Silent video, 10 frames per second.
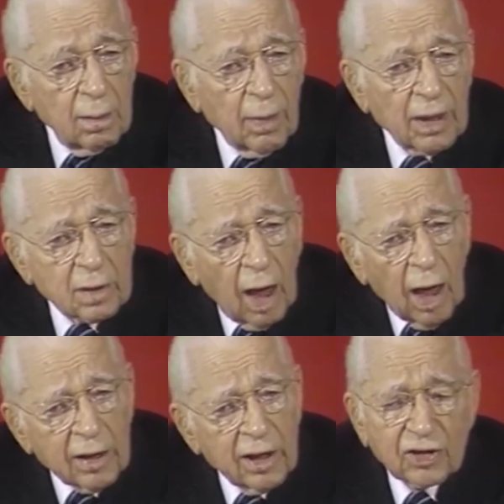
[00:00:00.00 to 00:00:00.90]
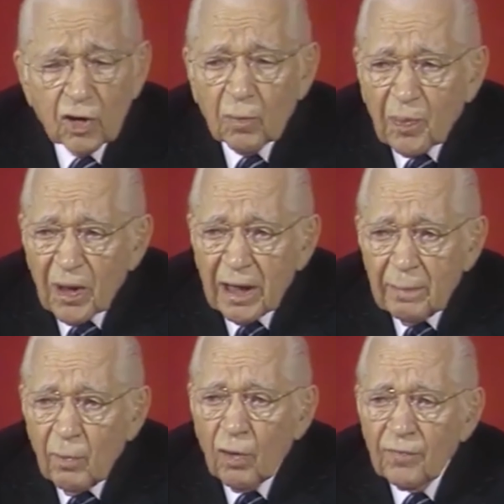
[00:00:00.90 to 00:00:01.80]
But God is
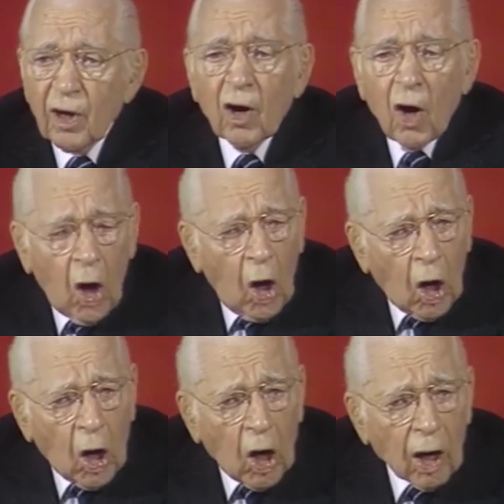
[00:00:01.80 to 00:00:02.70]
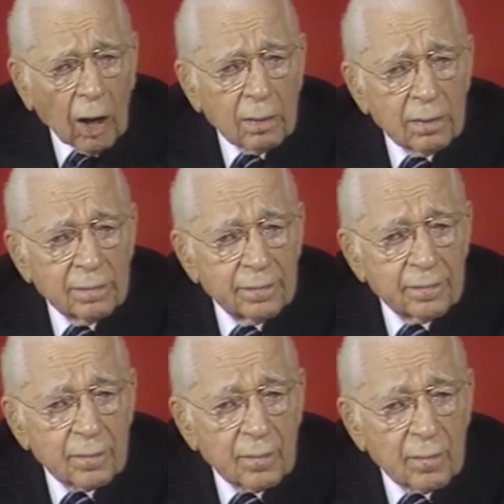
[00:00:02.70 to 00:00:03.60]
supreme over all.
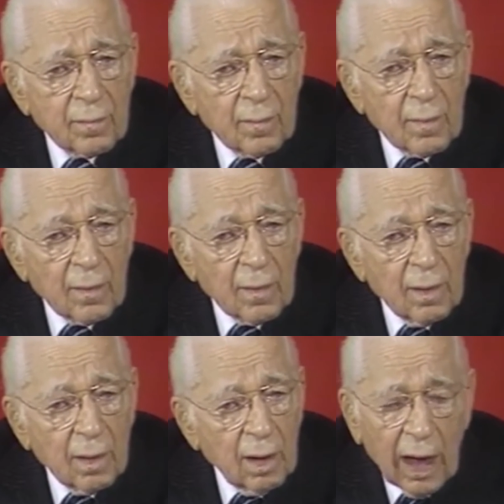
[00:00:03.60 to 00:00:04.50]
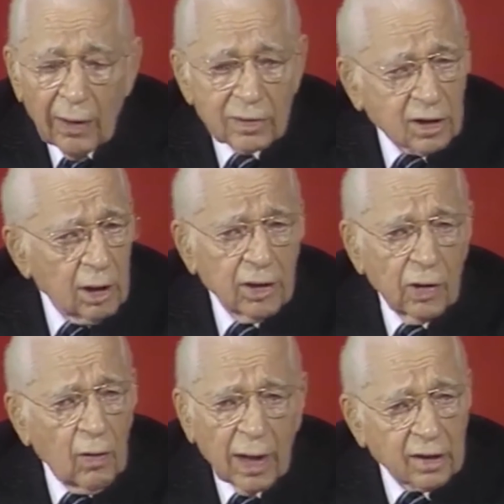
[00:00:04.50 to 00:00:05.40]
Now, until
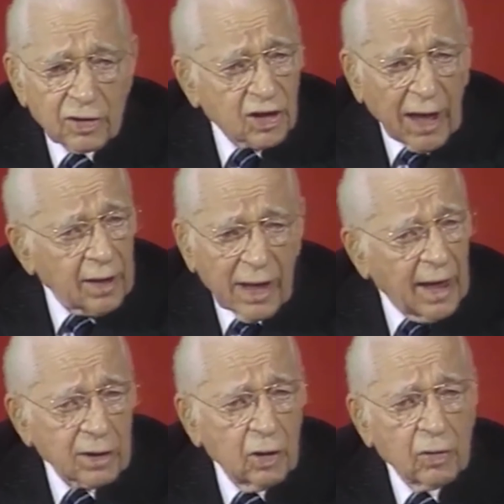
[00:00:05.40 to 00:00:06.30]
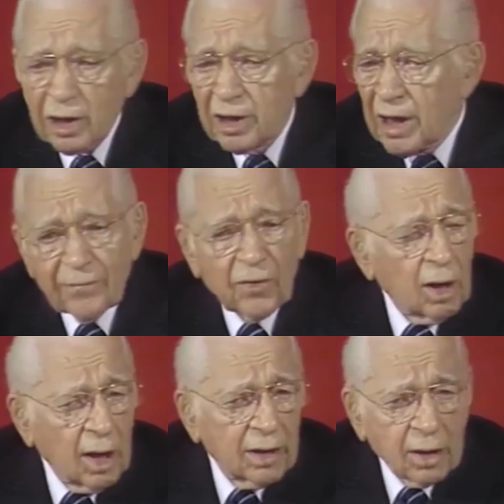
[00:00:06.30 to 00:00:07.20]
you understand that, you can
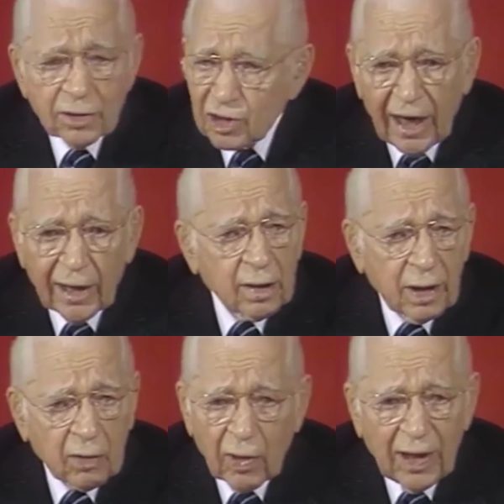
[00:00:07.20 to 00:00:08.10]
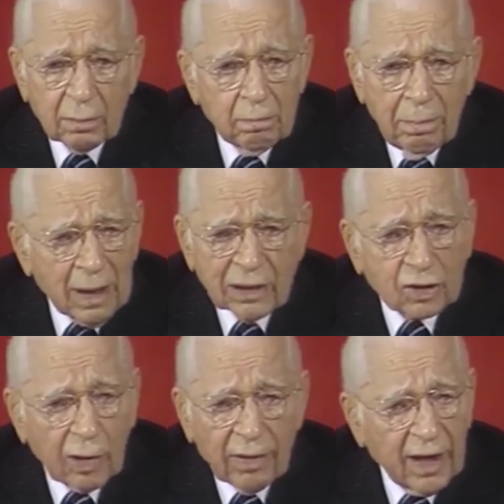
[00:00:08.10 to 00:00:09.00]
never understand the great
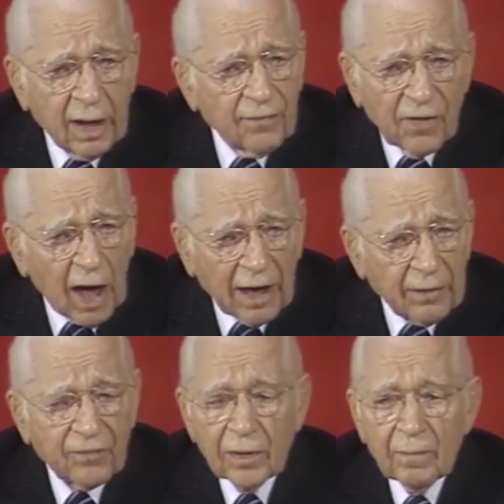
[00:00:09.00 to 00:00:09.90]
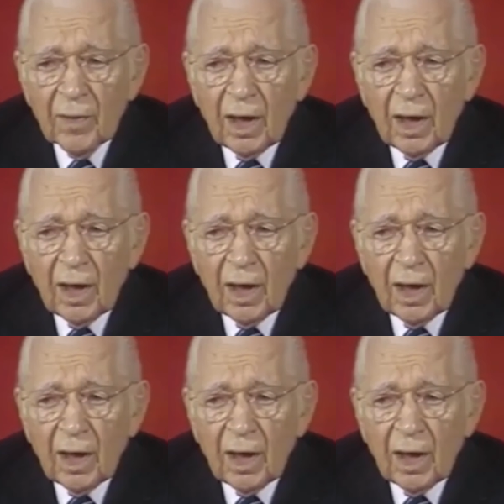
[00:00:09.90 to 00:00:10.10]
mystery of life